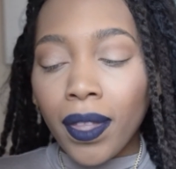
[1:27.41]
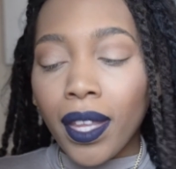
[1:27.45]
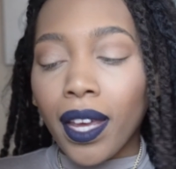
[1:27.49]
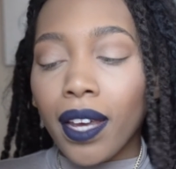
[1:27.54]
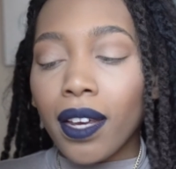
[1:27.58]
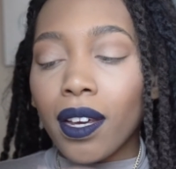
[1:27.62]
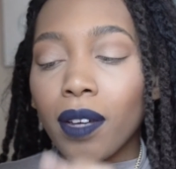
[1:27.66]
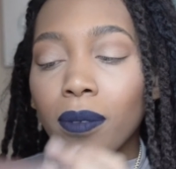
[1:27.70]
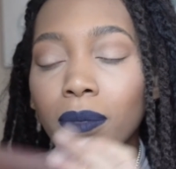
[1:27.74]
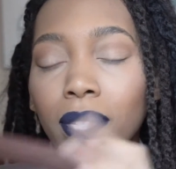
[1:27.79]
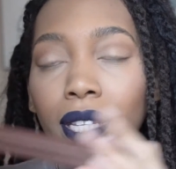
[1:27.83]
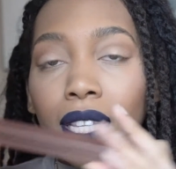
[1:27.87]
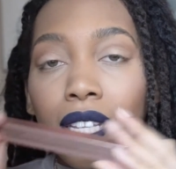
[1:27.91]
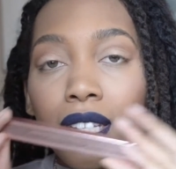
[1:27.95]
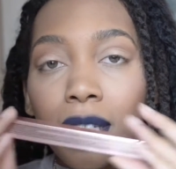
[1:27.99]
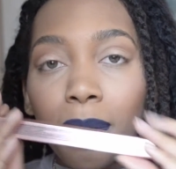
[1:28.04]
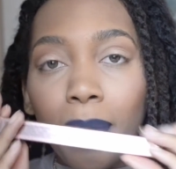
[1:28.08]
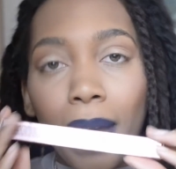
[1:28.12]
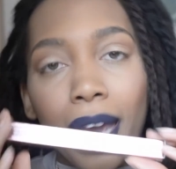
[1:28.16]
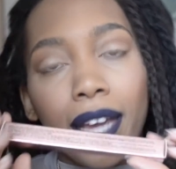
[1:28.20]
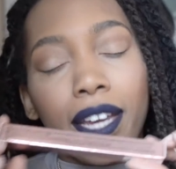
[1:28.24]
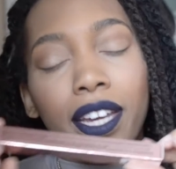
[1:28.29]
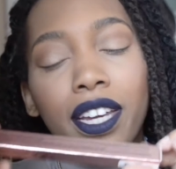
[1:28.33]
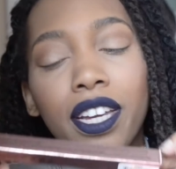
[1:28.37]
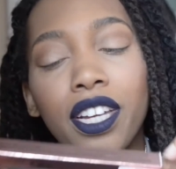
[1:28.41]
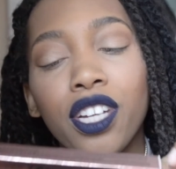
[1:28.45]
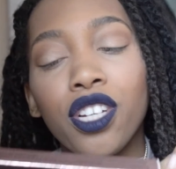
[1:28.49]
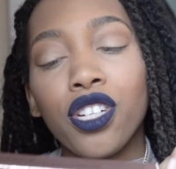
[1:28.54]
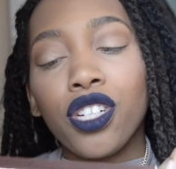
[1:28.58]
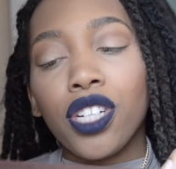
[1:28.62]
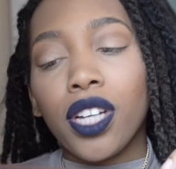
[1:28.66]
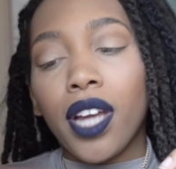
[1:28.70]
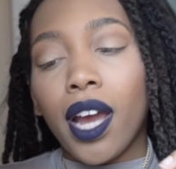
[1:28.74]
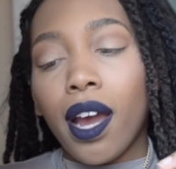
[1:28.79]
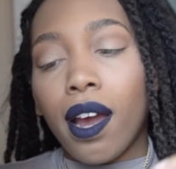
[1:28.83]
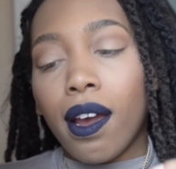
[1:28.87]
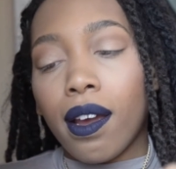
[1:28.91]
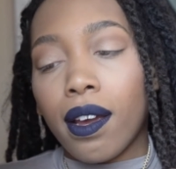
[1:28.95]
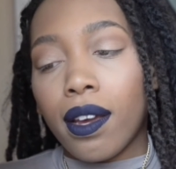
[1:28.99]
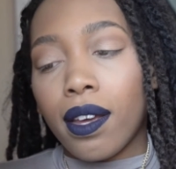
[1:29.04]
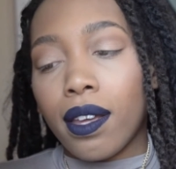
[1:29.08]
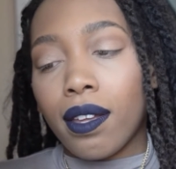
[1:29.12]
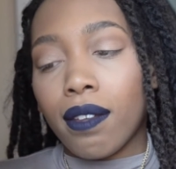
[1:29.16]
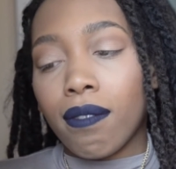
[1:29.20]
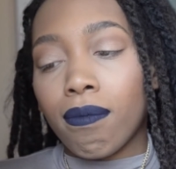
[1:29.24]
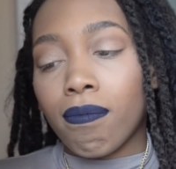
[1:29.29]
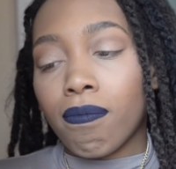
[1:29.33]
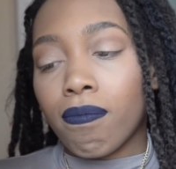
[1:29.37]
it comes in this package
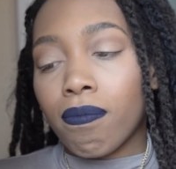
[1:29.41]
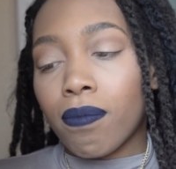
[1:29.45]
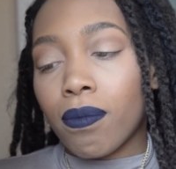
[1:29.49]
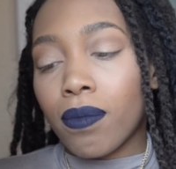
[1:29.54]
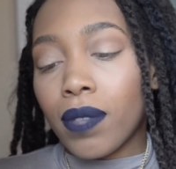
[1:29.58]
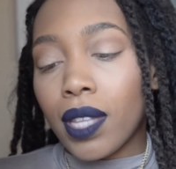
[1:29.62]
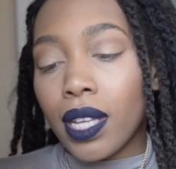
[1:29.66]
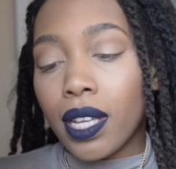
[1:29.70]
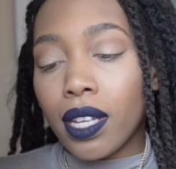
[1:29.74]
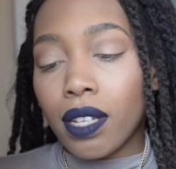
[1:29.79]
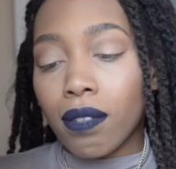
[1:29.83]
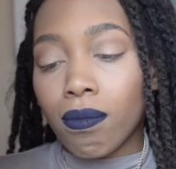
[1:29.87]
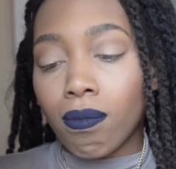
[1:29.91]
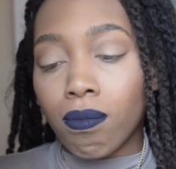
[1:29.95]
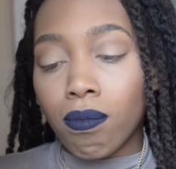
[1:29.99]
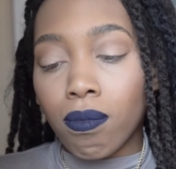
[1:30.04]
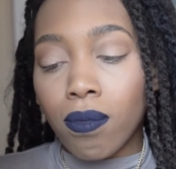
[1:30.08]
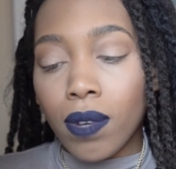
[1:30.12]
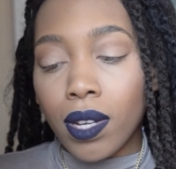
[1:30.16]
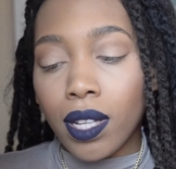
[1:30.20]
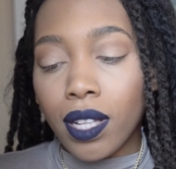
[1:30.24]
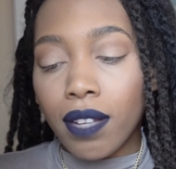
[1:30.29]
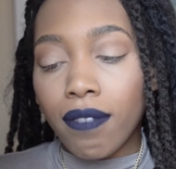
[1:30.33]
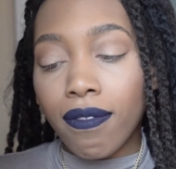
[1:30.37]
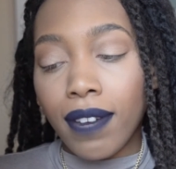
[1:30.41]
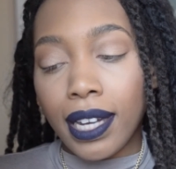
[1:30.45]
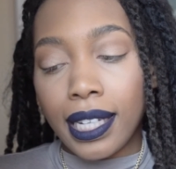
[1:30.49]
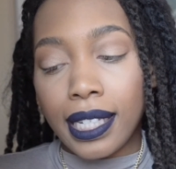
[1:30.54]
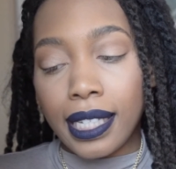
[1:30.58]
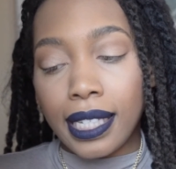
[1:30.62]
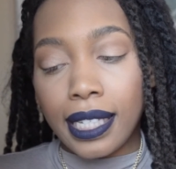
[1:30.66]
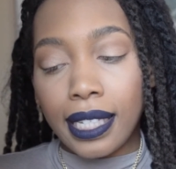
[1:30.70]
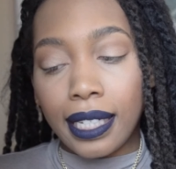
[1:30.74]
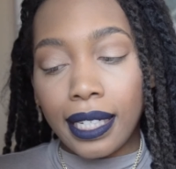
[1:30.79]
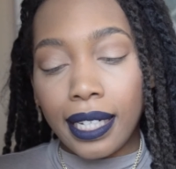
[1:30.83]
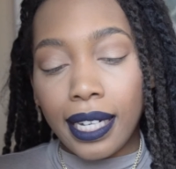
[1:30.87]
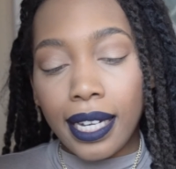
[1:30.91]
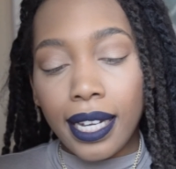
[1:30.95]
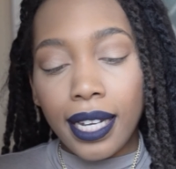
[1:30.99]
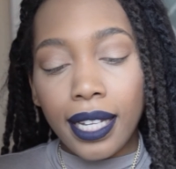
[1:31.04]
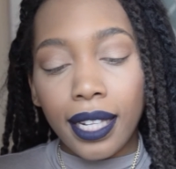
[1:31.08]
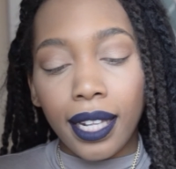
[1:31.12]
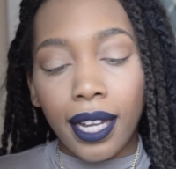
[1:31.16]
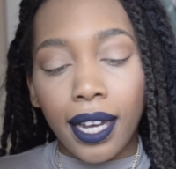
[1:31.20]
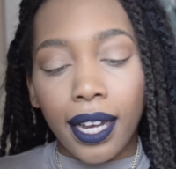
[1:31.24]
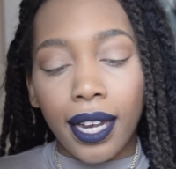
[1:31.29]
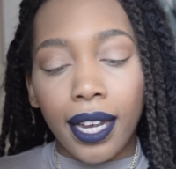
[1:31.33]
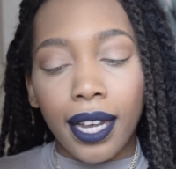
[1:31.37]
I think it's really fancy
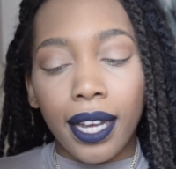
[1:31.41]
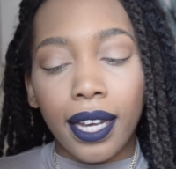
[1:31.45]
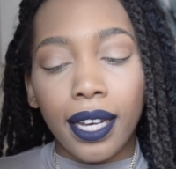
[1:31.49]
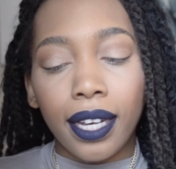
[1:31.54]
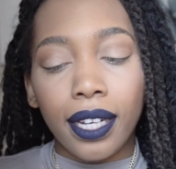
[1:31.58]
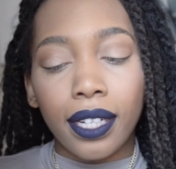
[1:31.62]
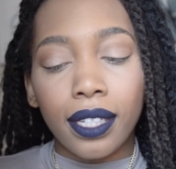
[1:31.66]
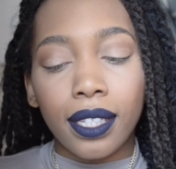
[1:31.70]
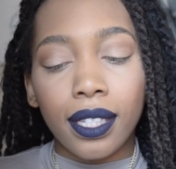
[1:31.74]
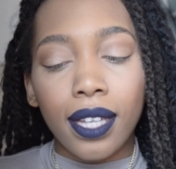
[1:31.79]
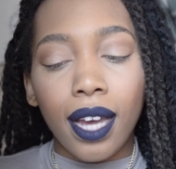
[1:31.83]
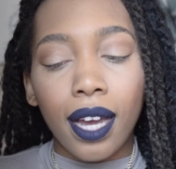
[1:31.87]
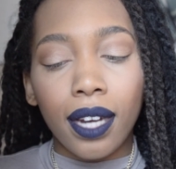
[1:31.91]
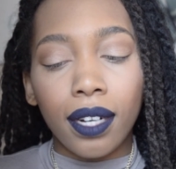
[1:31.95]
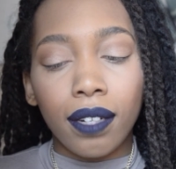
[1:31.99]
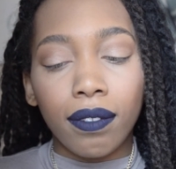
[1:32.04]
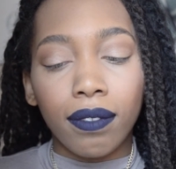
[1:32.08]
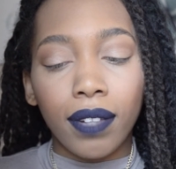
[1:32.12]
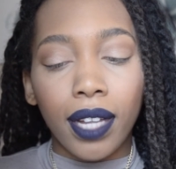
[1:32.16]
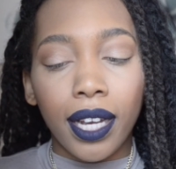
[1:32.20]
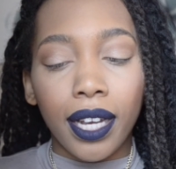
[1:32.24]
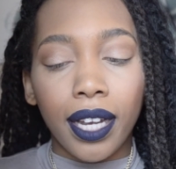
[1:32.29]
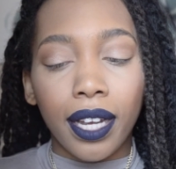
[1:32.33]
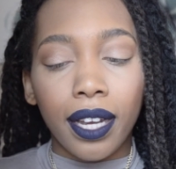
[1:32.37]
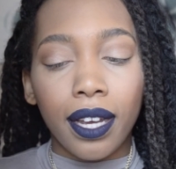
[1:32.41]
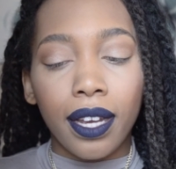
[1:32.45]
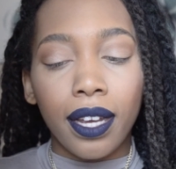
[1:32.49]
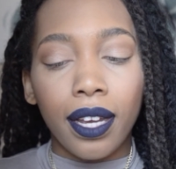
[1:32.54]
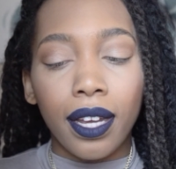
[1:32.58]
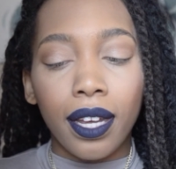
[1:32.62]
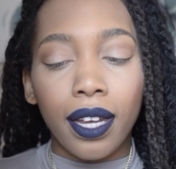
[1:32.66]
like it's kind of like